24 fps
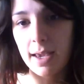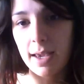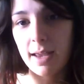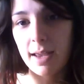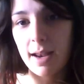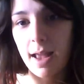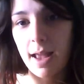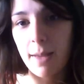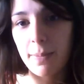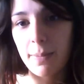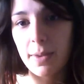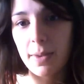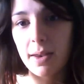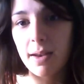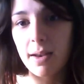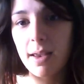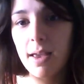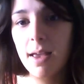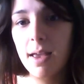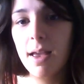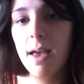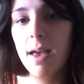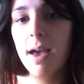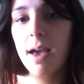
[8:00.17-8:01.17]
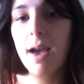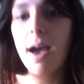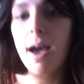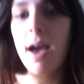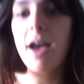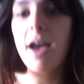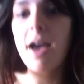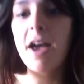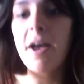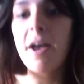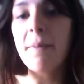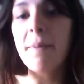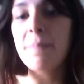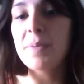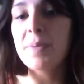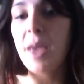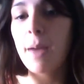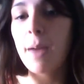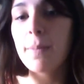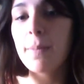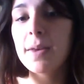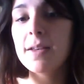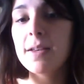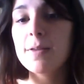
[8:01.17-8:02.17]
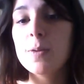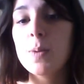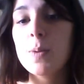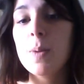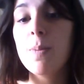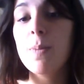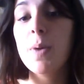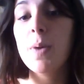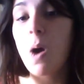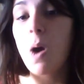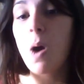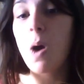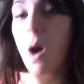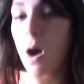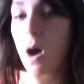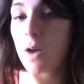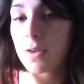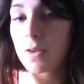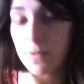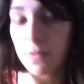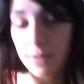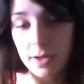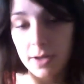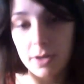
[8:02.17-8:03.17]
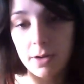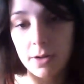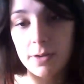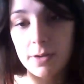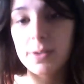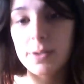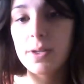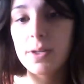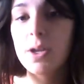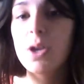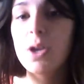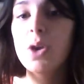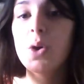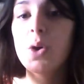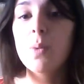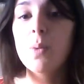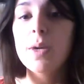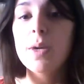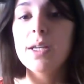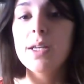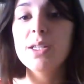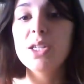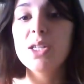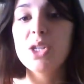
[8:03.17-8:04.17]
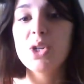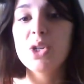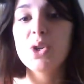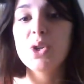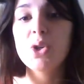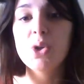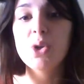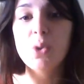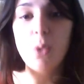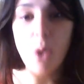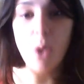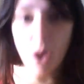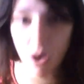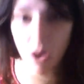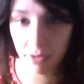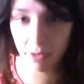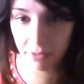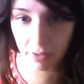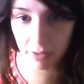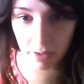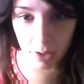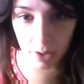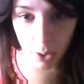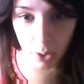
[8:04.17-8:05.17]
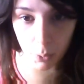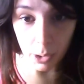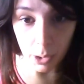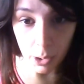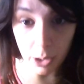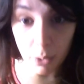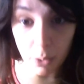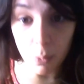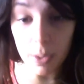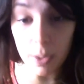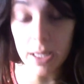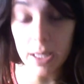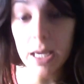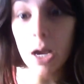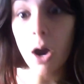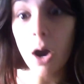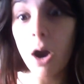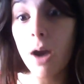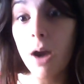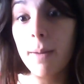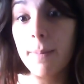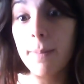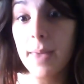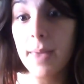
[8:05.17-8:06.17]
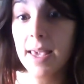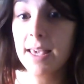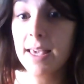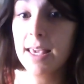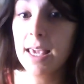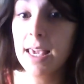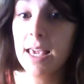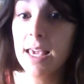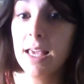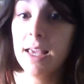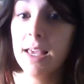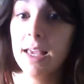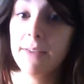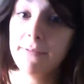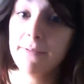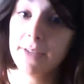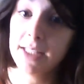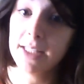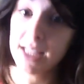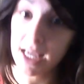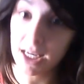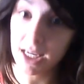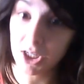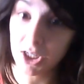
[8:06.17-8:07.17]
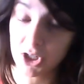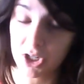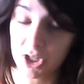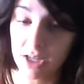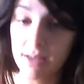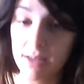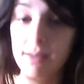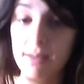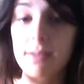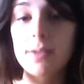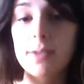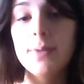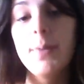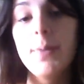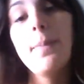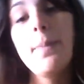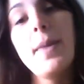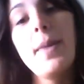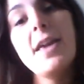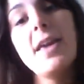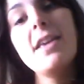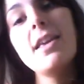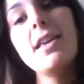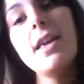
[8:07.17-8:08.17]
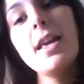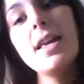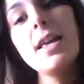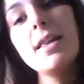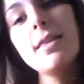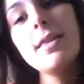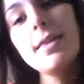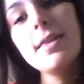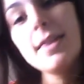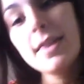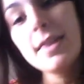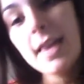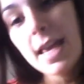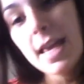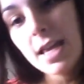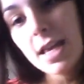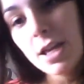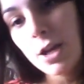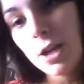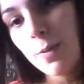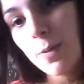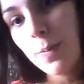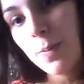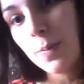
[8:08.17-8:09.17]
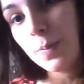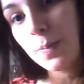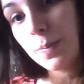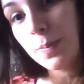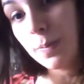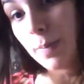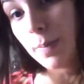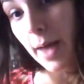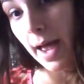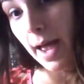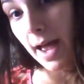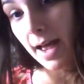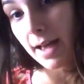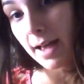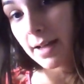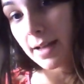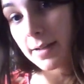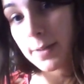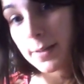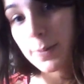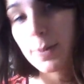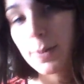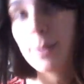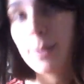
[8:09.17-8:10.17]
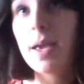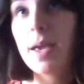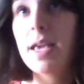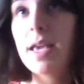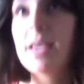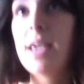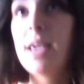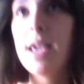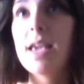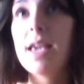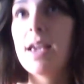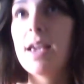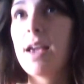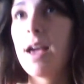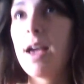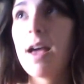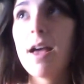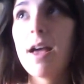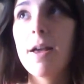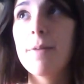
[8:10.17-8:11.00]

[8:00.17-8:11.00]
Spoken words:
make it happen. That means we book all the vendors. We do all the little work. We are making invitations. We're making thank you bags. We're making